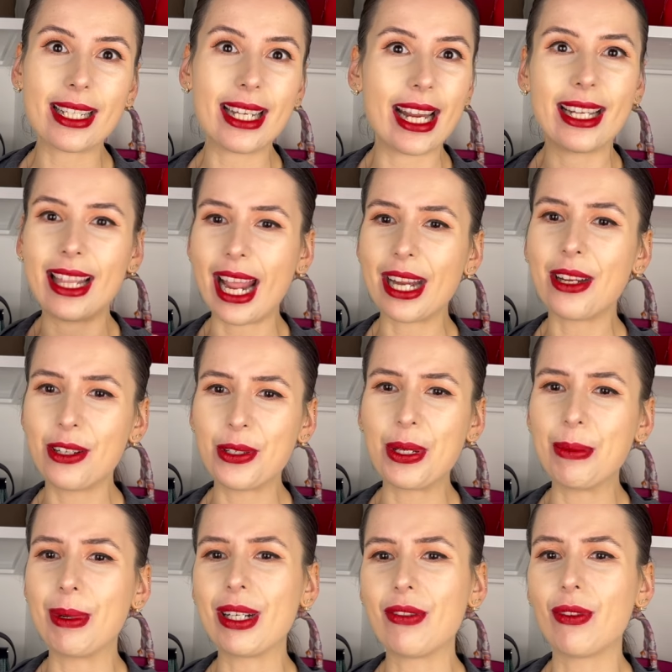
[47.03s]
said thank you so
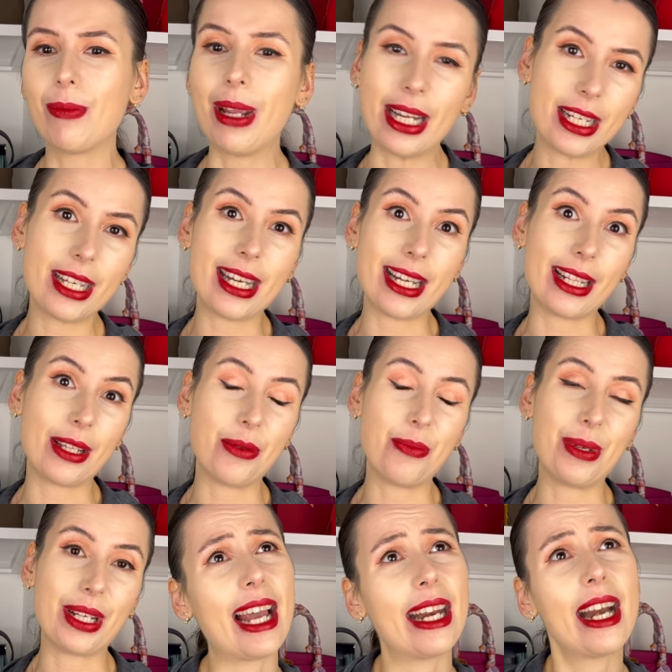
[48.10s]
much for mentioning them,
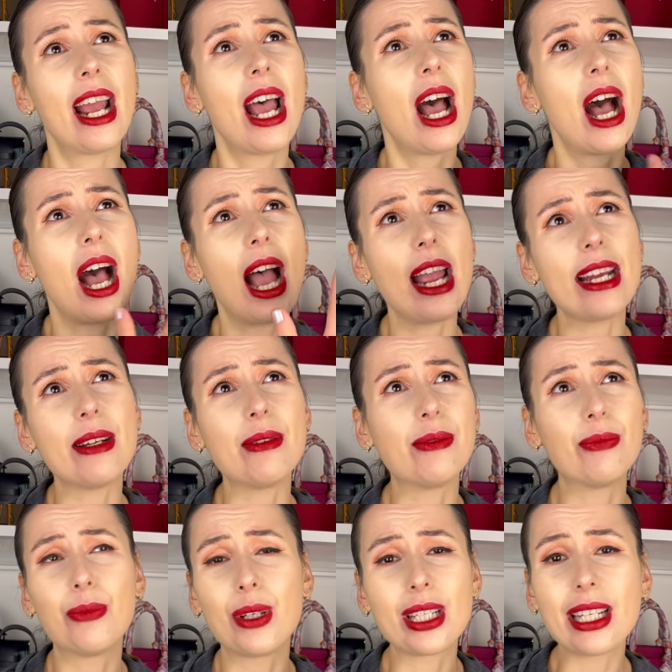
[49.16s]
because I
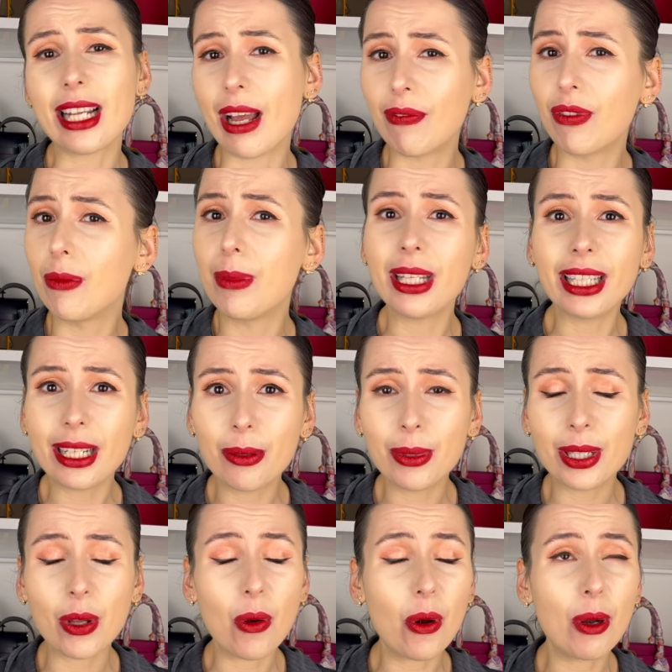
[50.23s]
wasn't that familiar
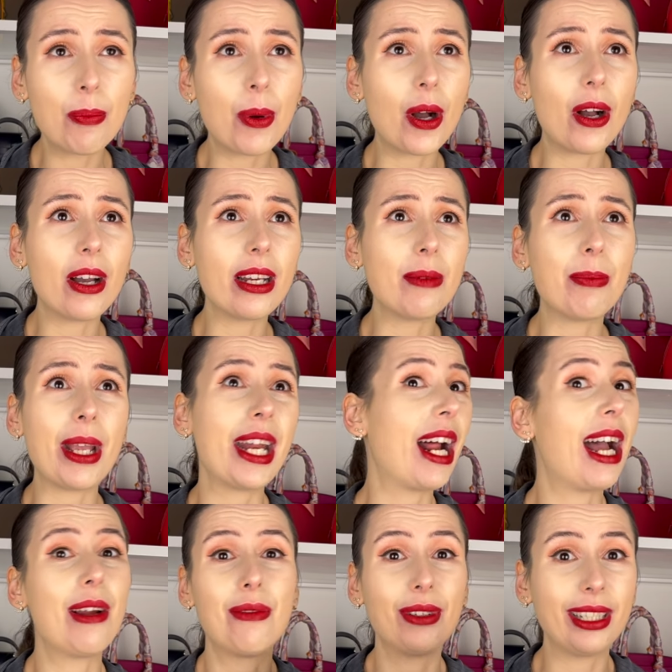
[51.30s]
with Aupen, but
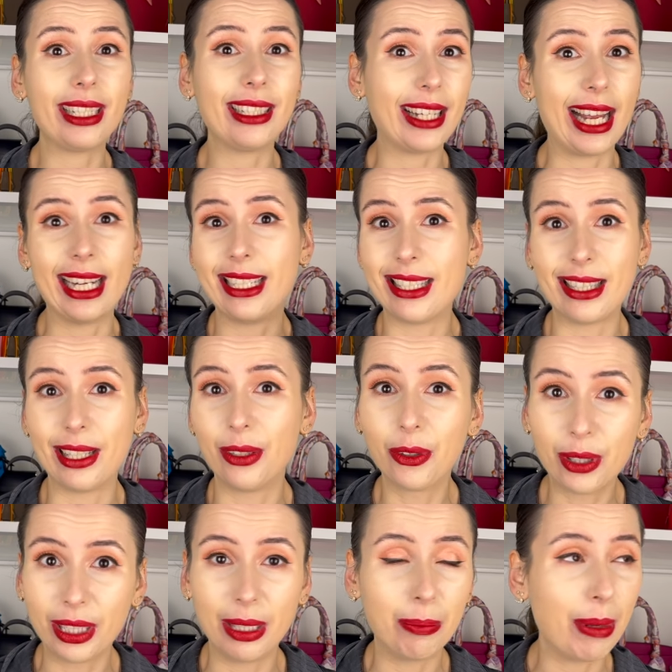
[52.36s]
I really liked the
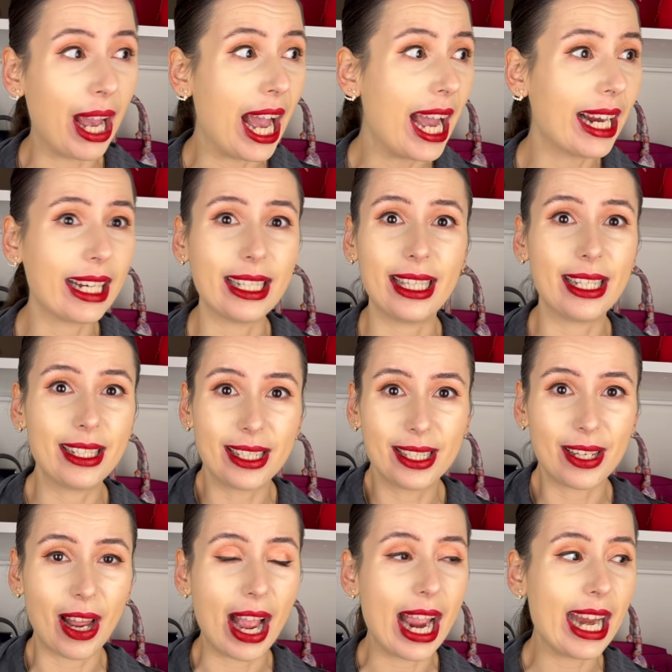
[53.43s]
look of the bag and the
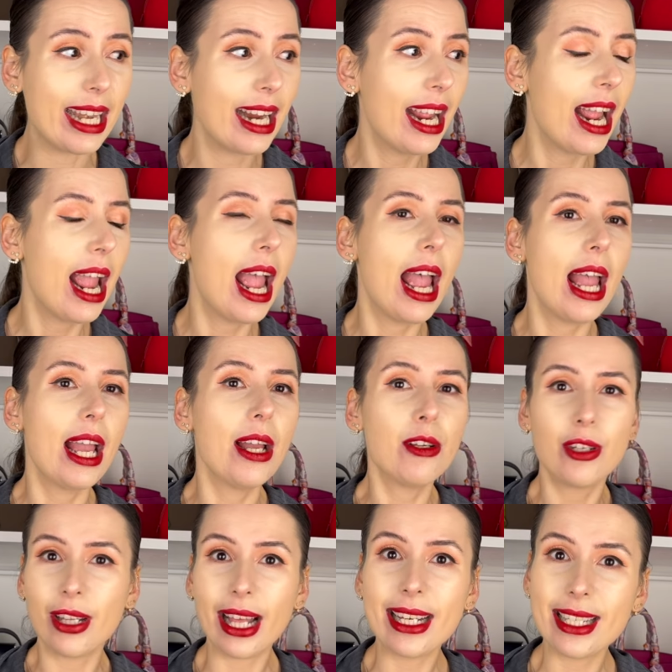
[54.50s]
design.
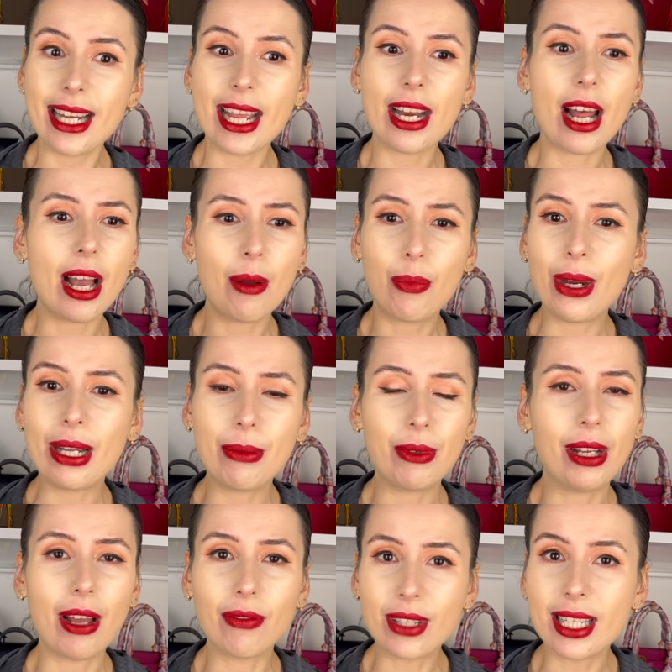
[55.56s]
So they said, oh, we'd
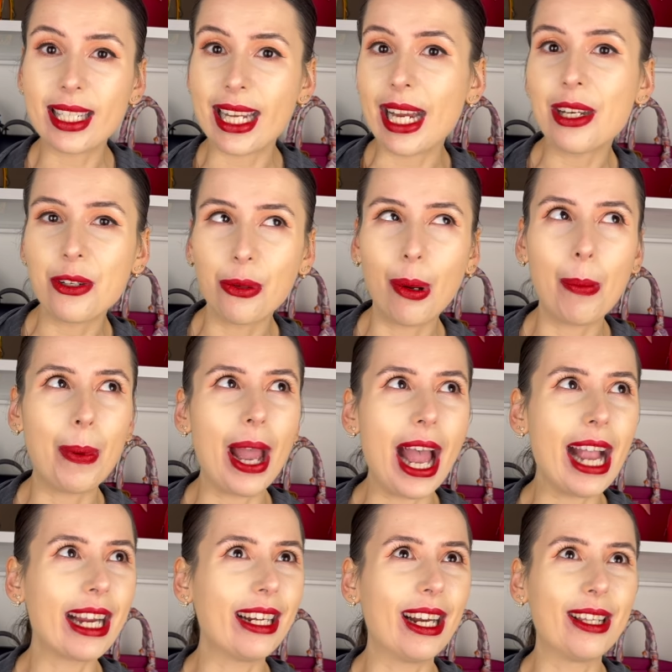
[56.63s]
love to send you a
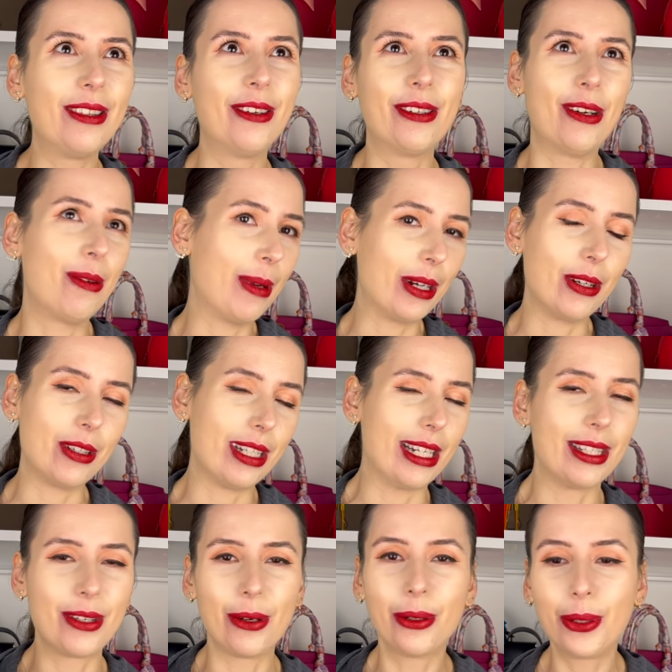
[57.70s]
bag, and I thought, oh my gosh,
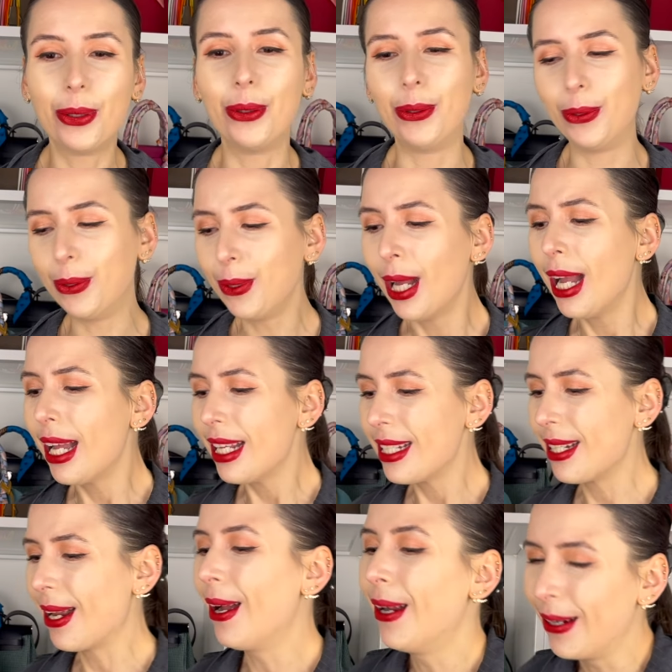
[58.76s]
that's so cool. So